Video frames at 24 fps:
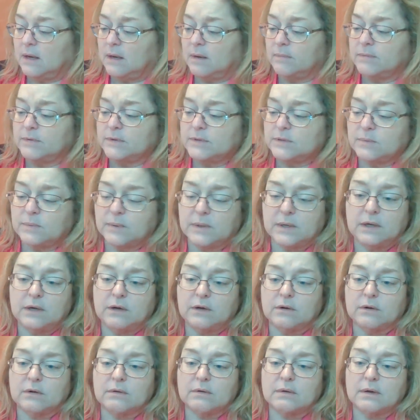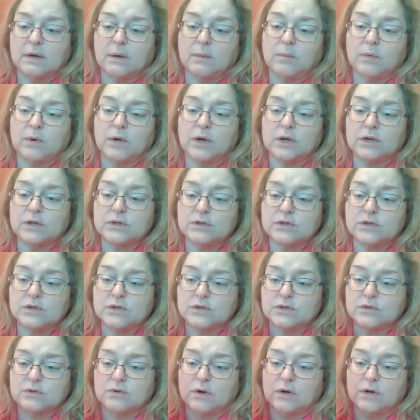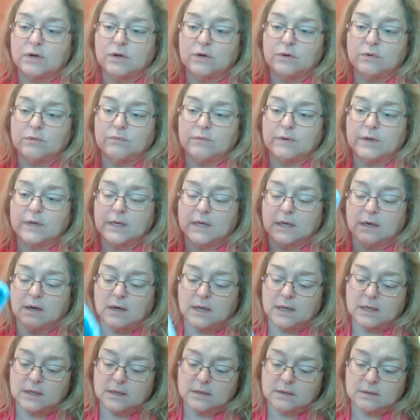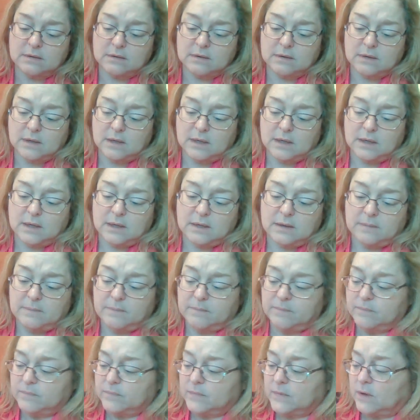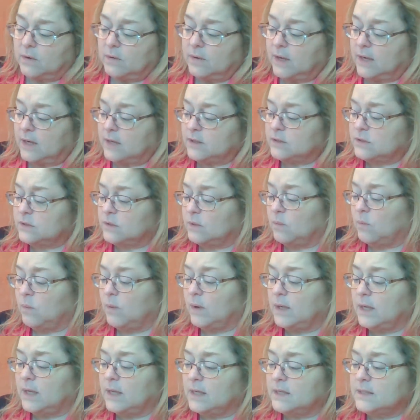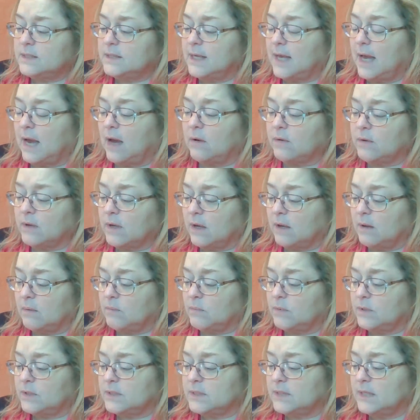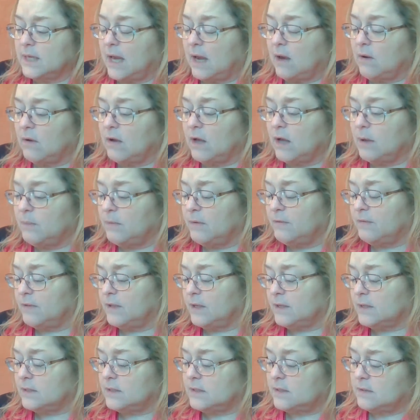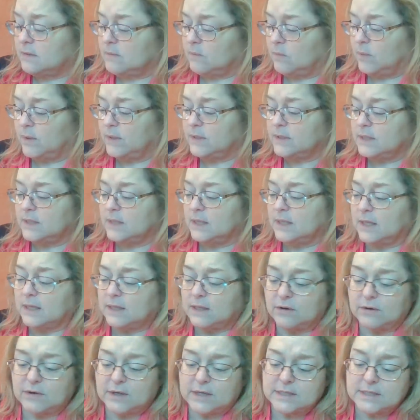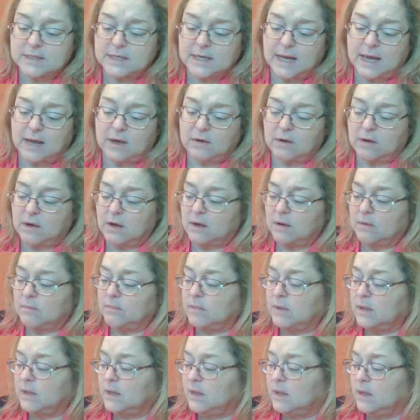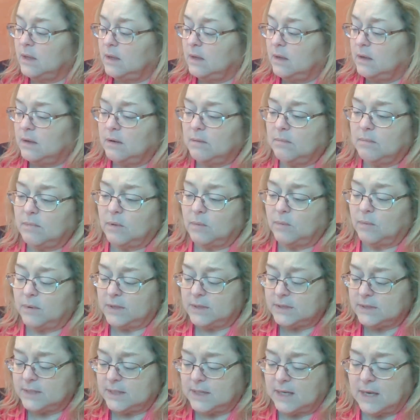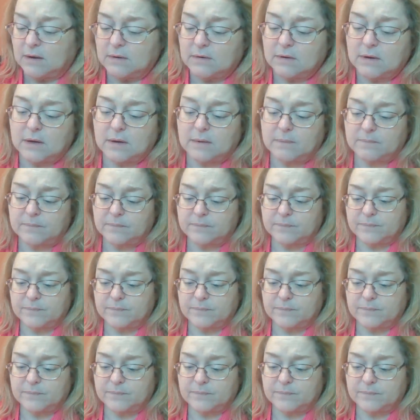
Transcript: This one here. And we're going to just start a new reading on it. Okay, so what is the outcome? What is the outcome of this? We see that there is an outcome, but what is the outcome?